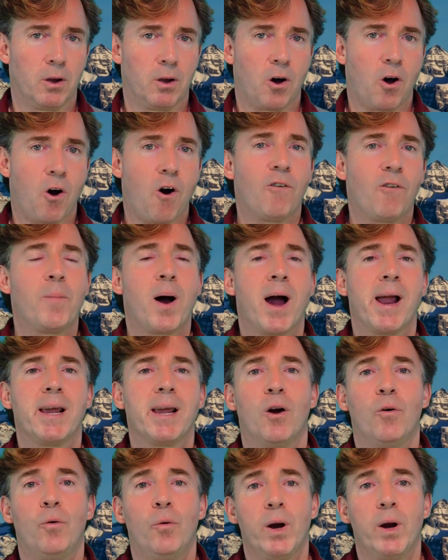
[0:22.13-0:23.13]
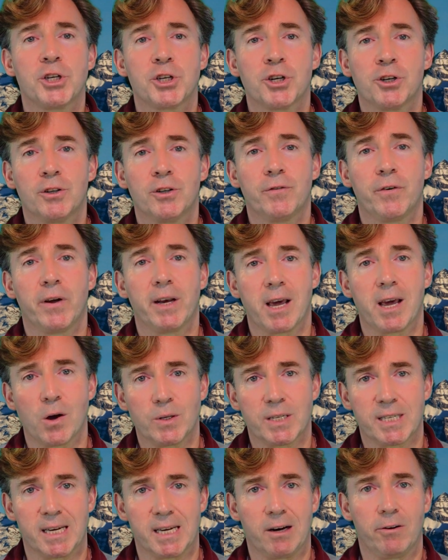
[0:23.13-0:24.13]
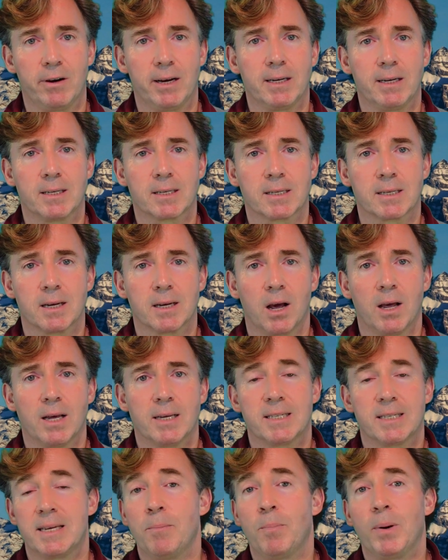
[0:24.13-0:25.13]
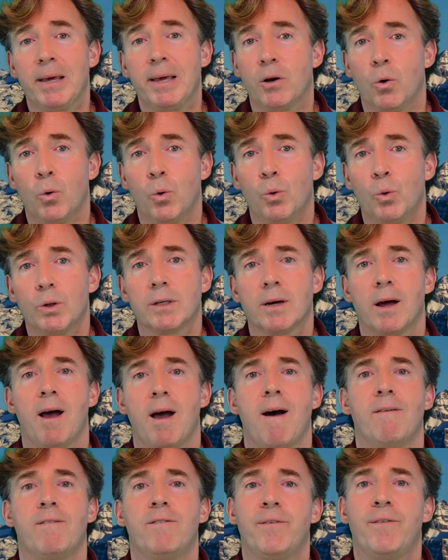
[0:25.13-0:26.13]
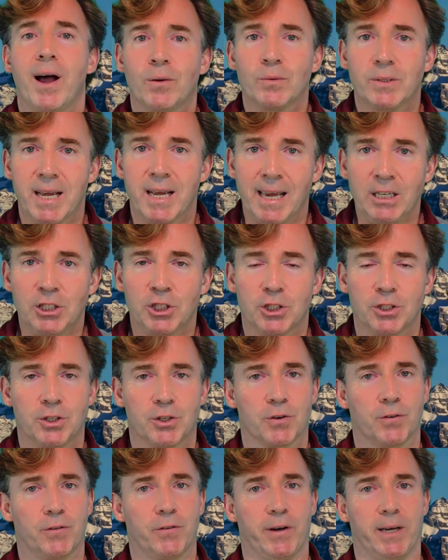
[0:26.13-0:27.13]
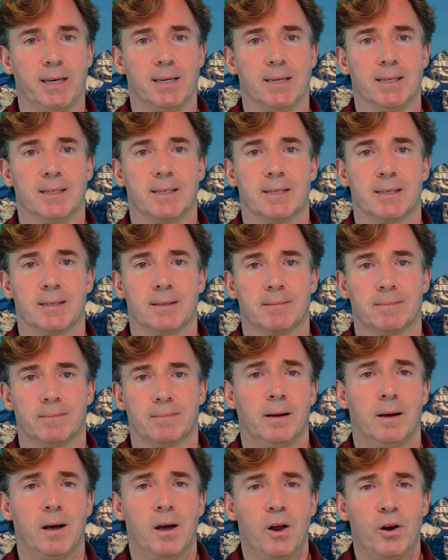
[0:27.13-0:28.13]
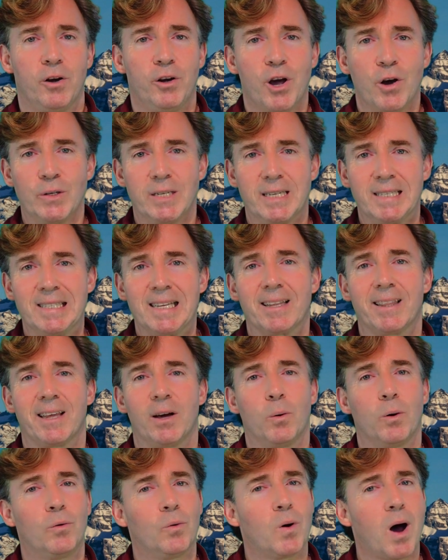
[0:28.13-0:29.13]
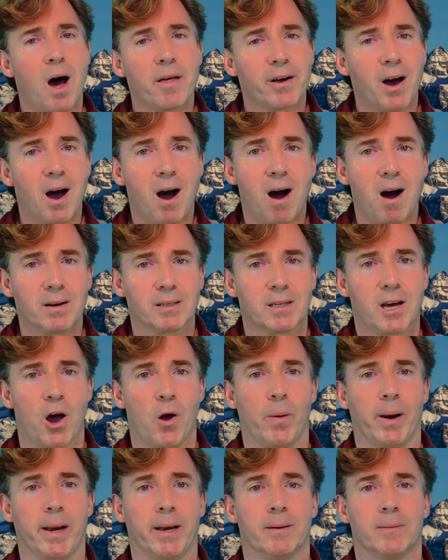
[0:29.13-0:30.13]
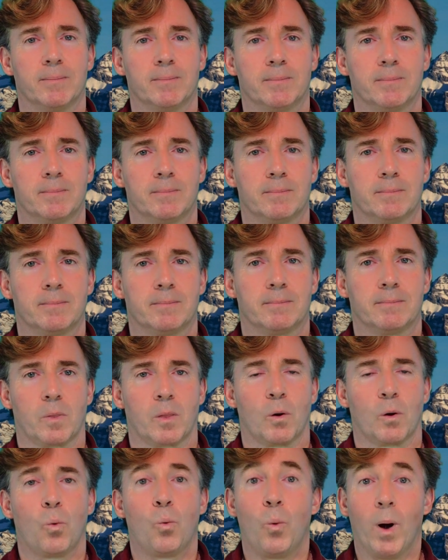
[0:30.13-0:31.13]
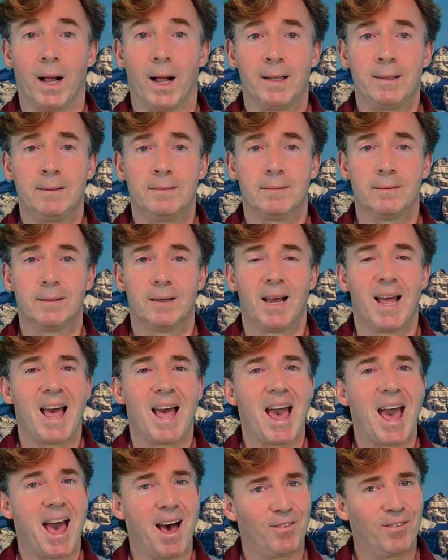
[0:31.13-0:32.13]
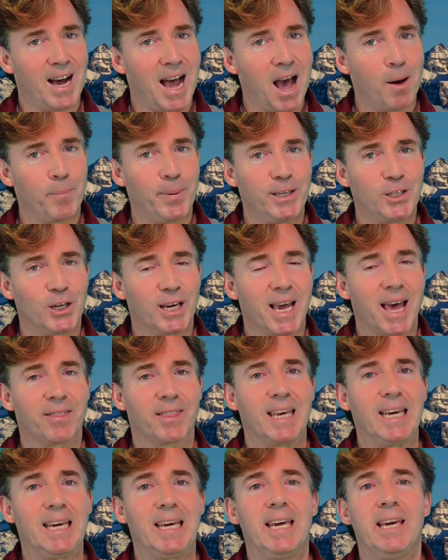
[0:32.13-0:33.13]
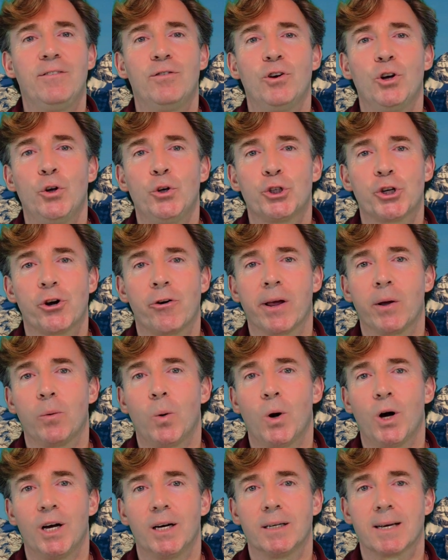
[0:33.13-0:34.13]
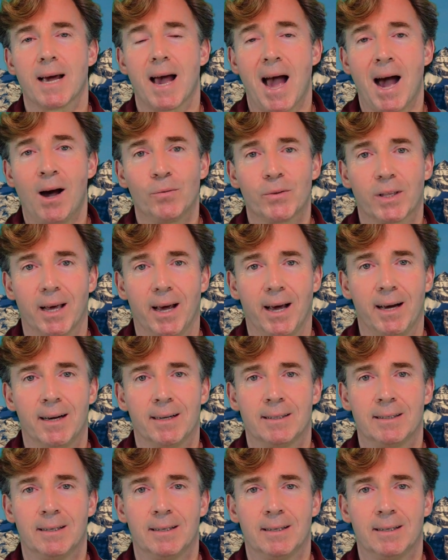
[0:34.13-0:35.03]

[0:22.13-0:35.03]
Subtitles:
of my original video series, simply called Foundations of Fitness, noting that they were rather hard going. Well, ever happy to get the evolutionary word out there,